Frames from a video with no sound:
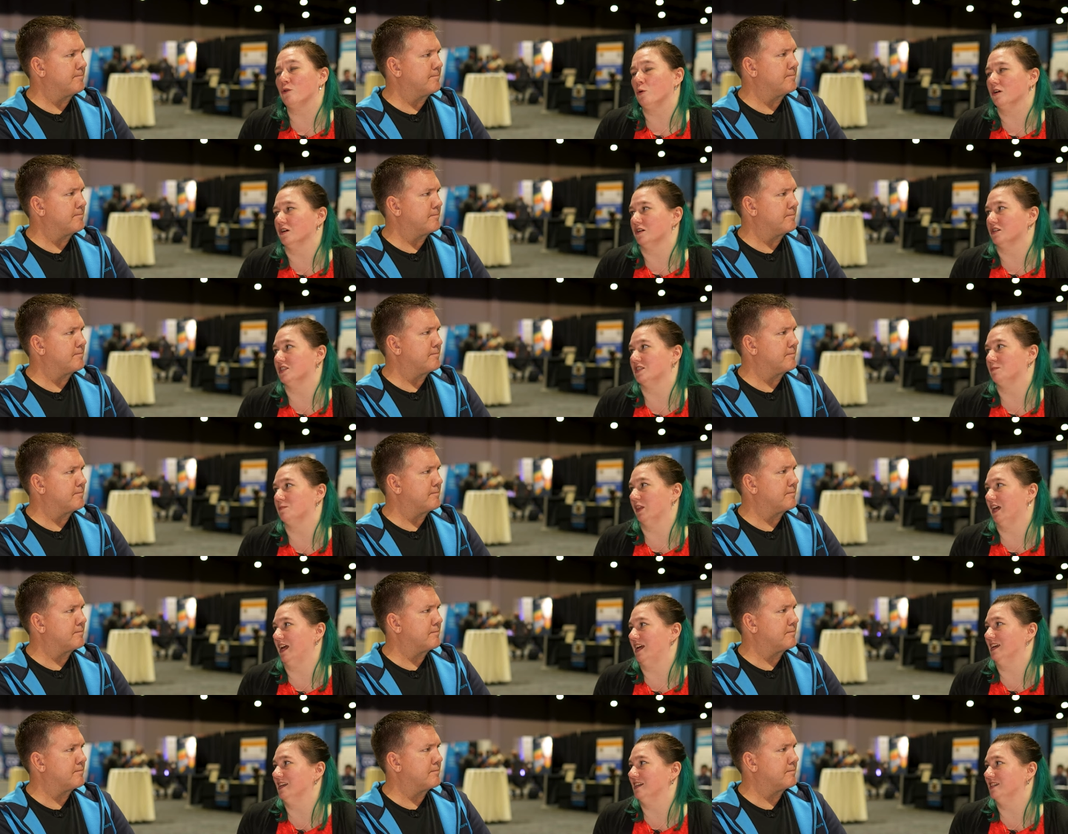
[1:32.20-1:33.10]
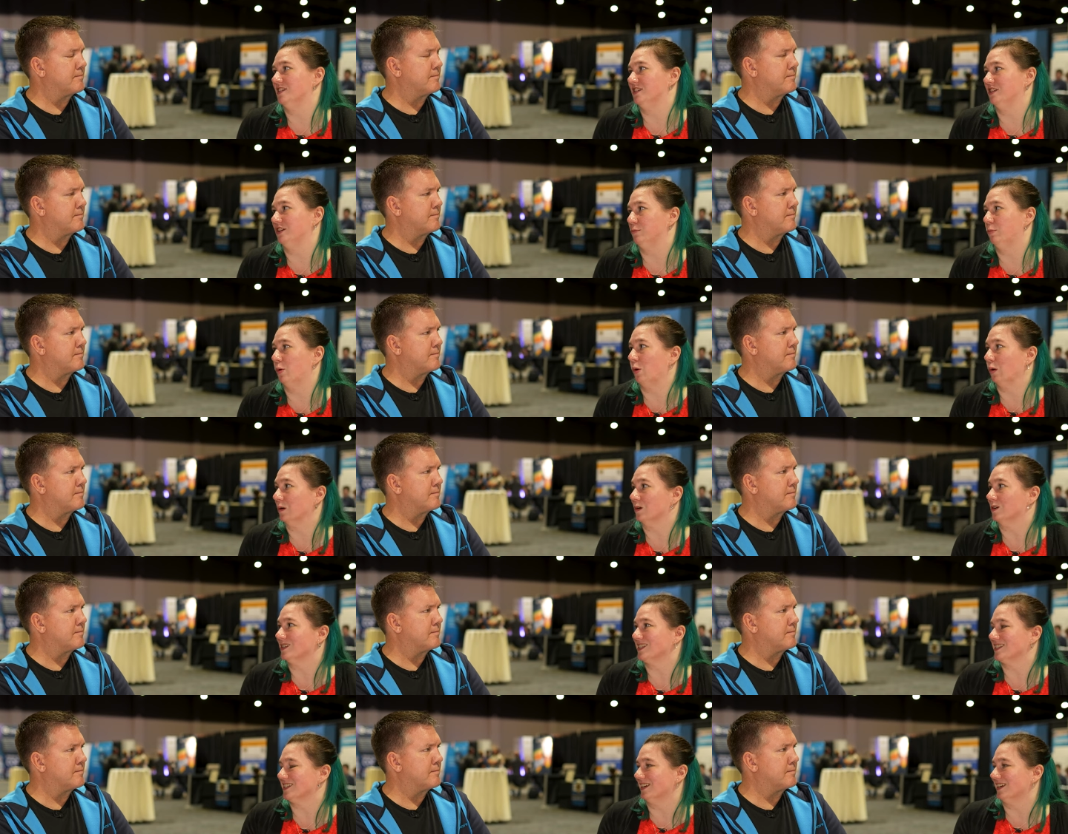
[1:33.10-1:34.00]
Speaker 1: course, play into
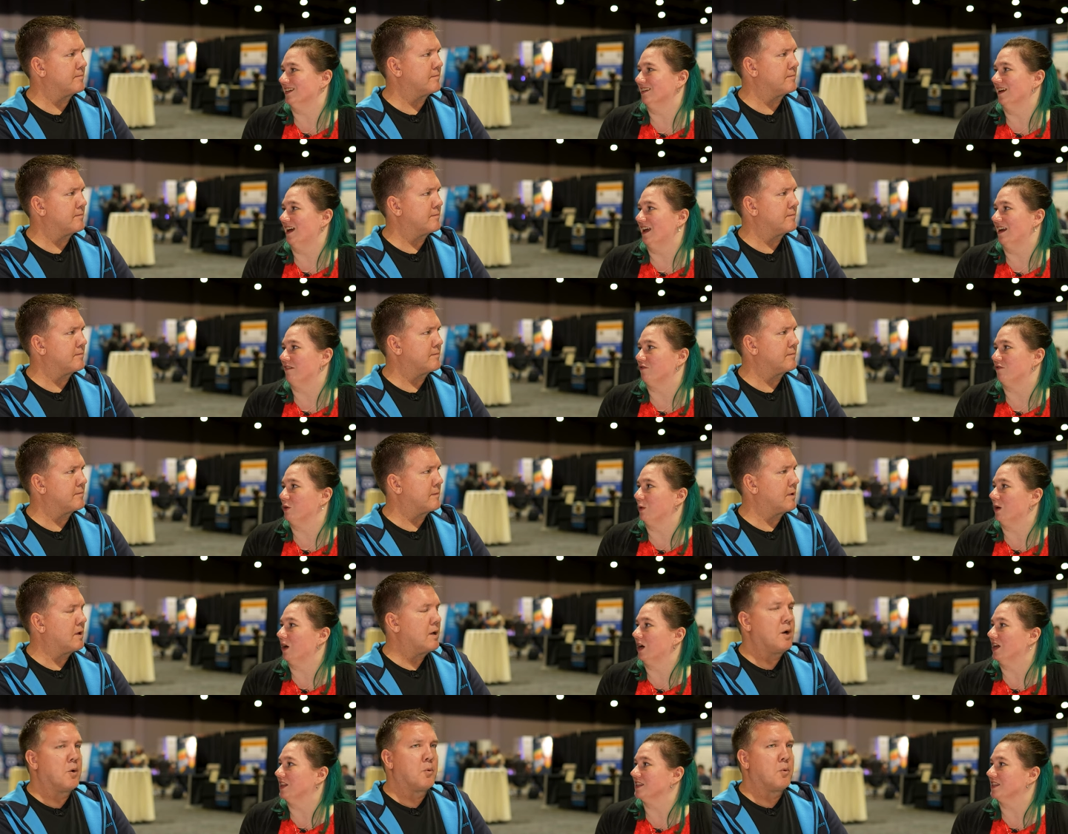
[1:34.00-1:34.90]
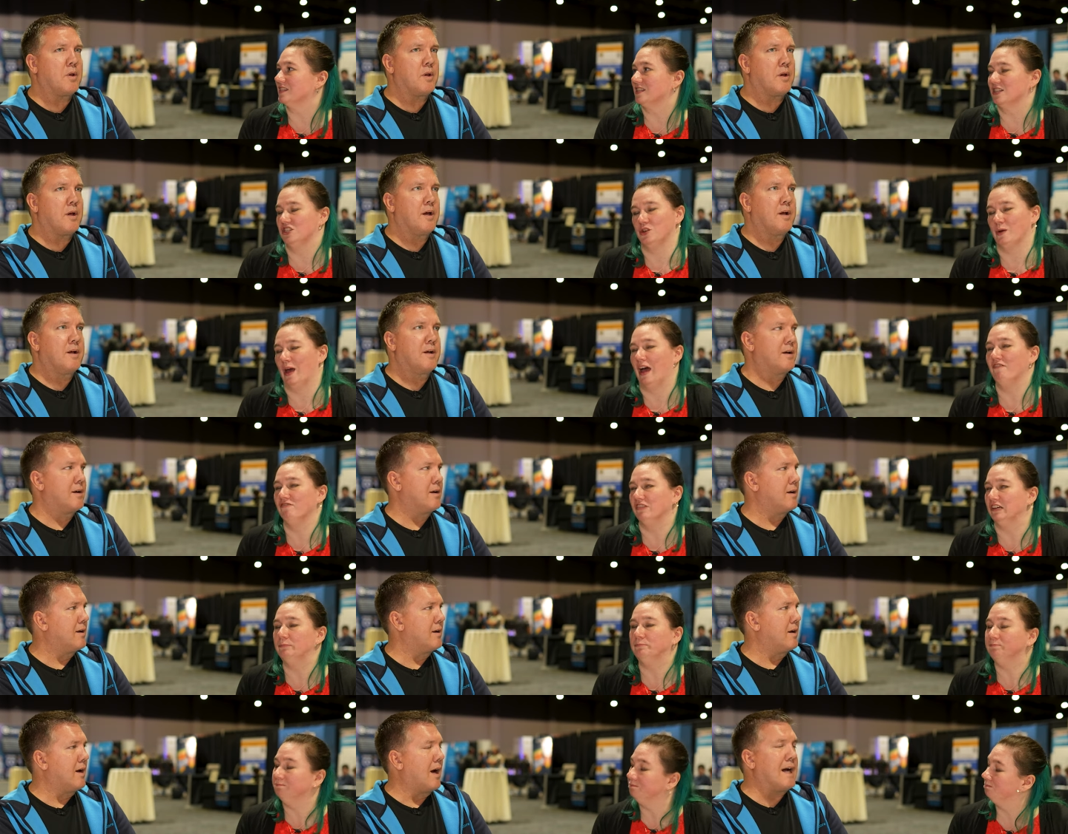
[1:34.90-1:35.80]
portals and, and everywhere else well, that you have
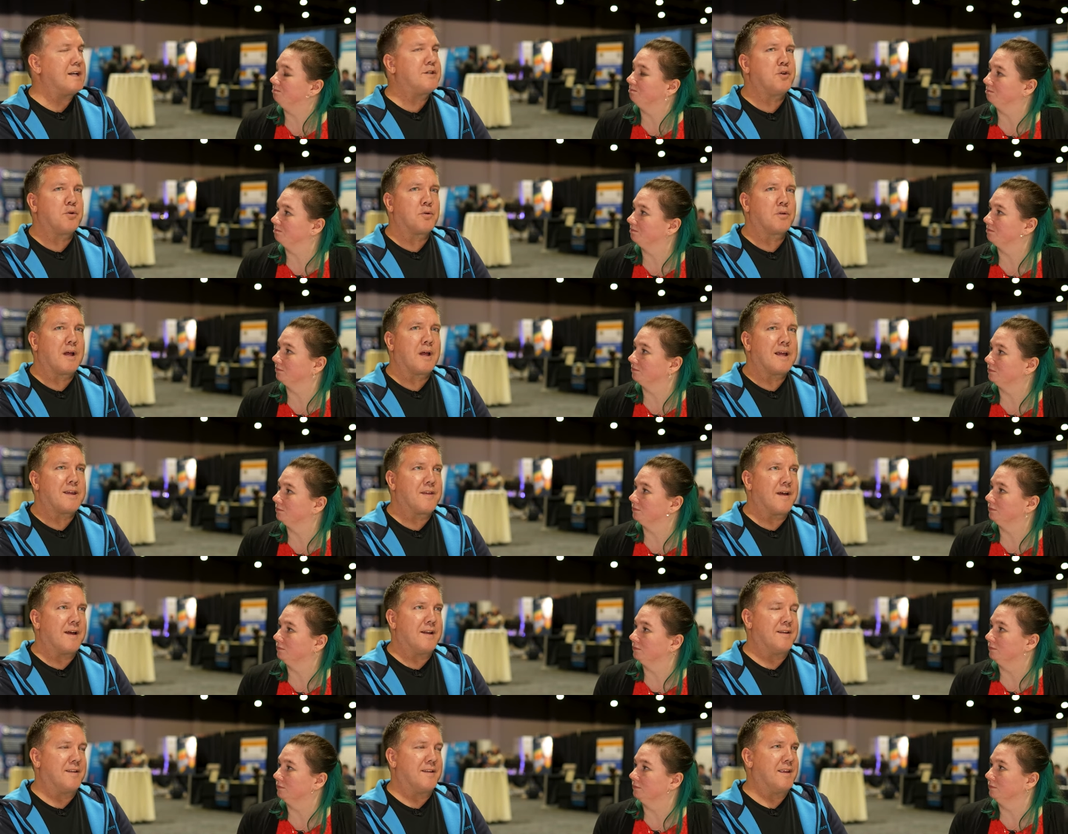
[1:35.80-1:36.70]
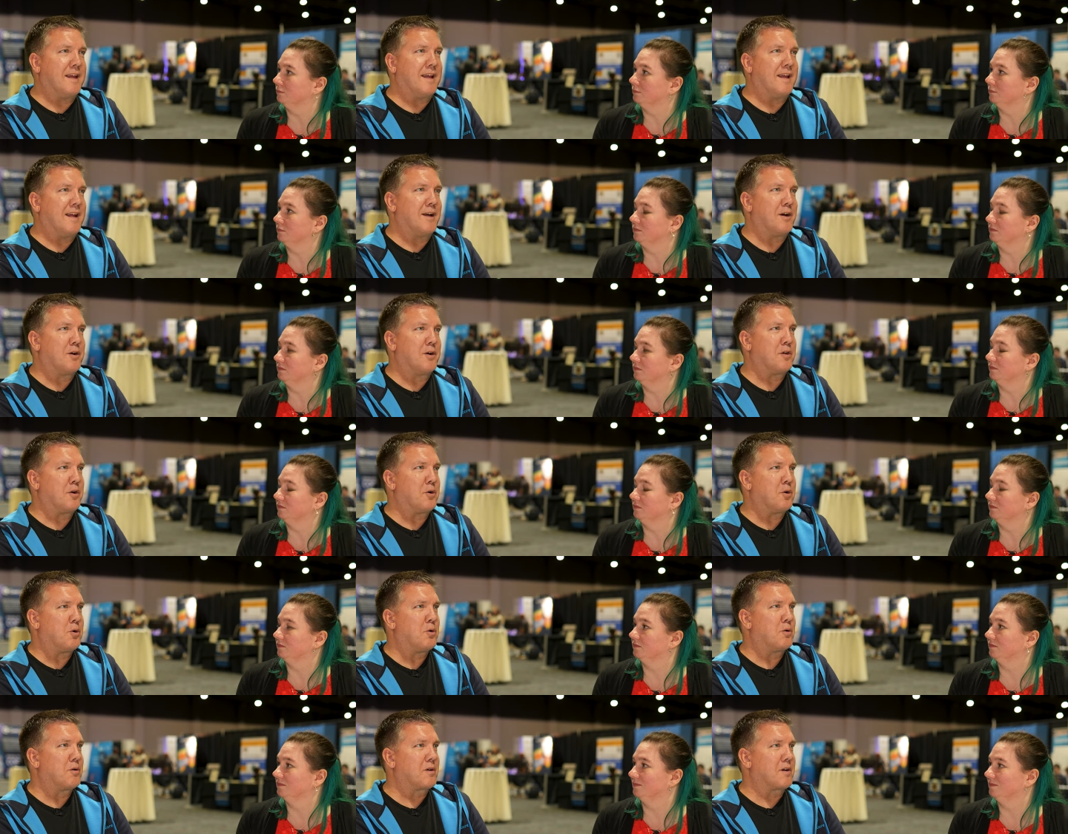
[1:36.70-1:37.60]
them.
Speaker 2: I do like that the uh, the
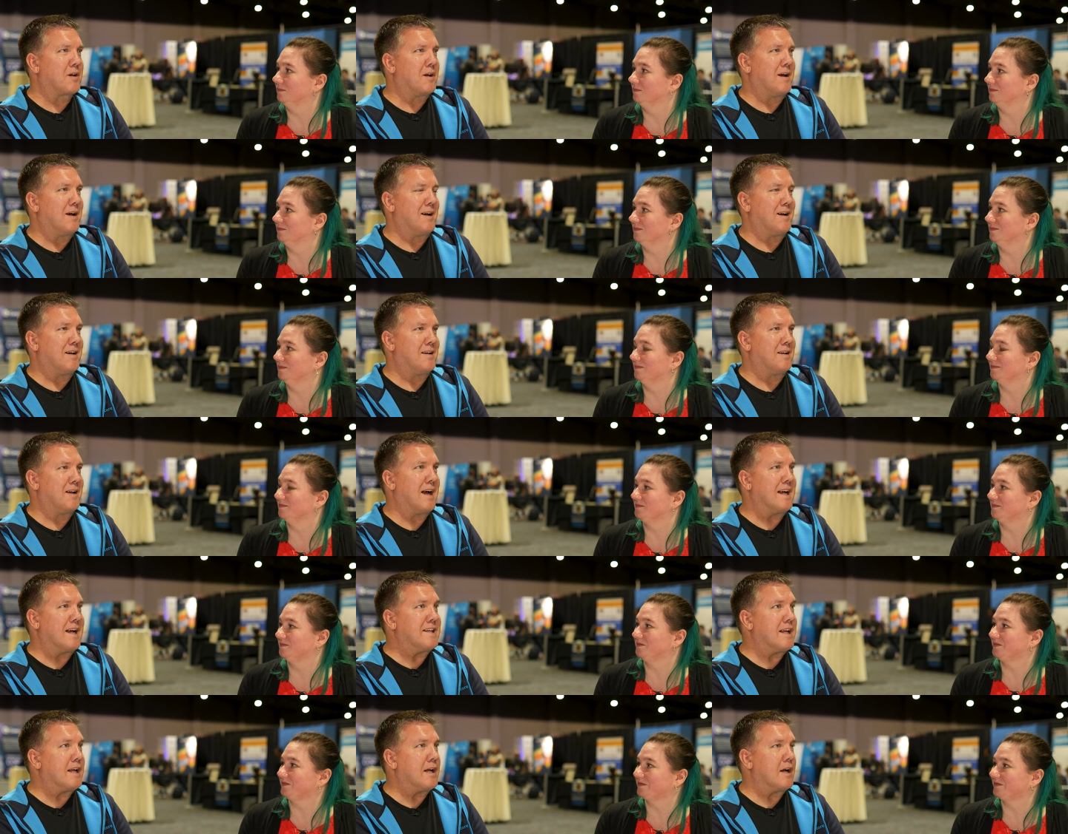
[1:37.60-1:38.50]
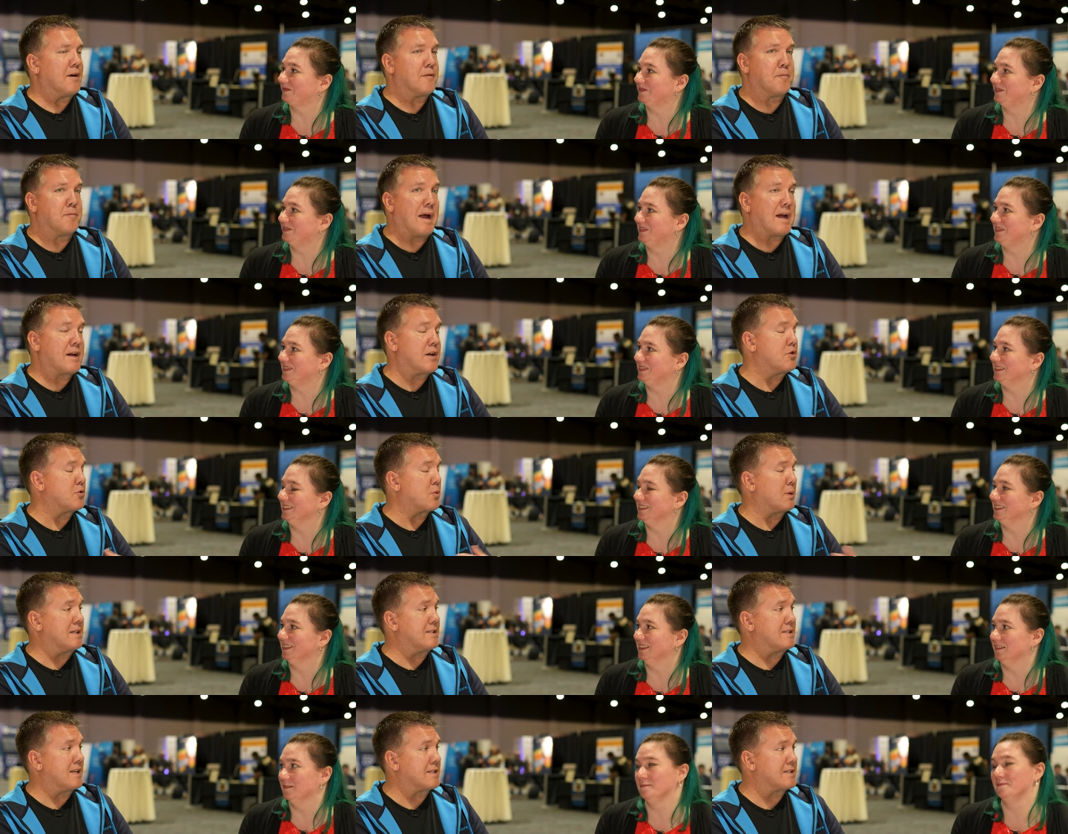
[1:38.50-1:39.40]
whole uh, idea of back in
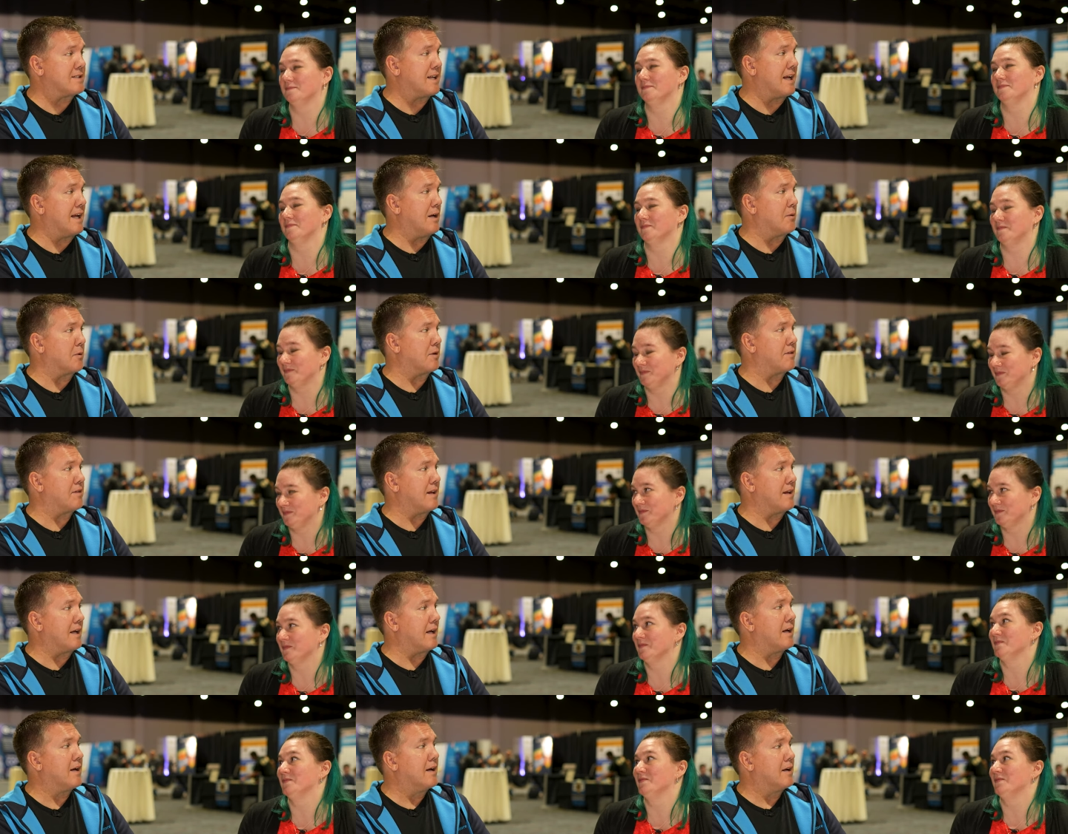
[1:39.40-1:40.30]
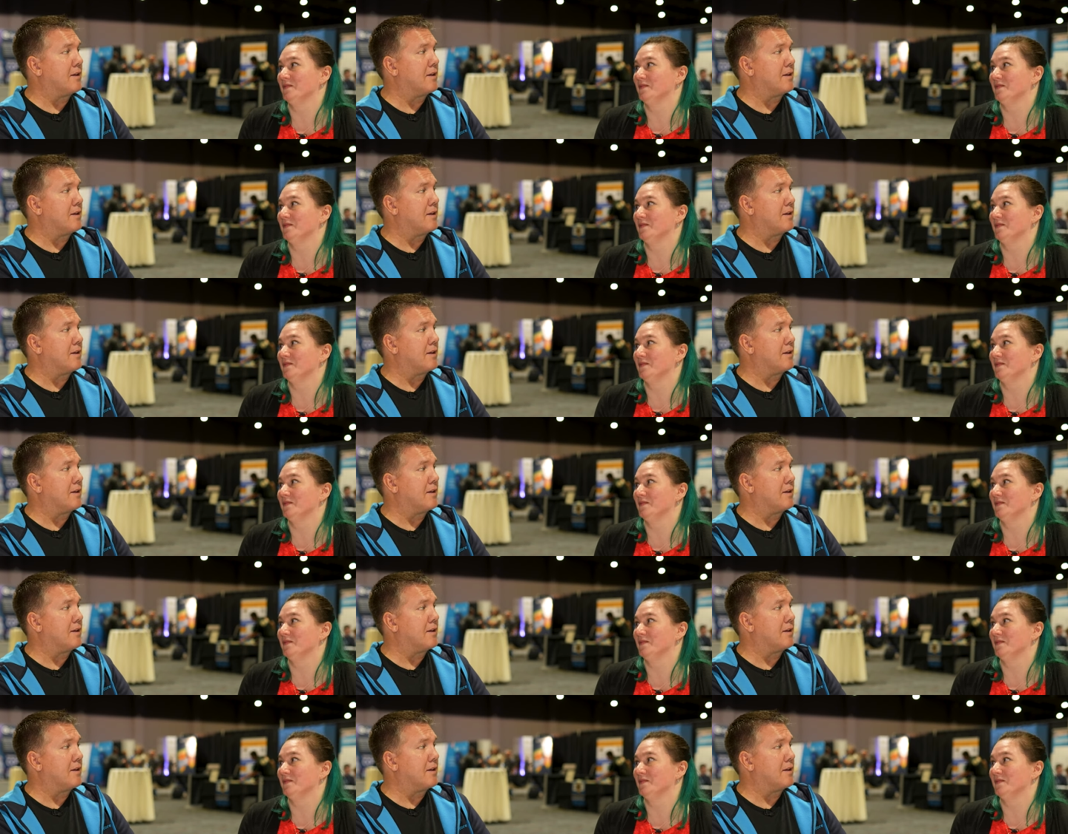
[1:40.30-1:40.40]
2016 with the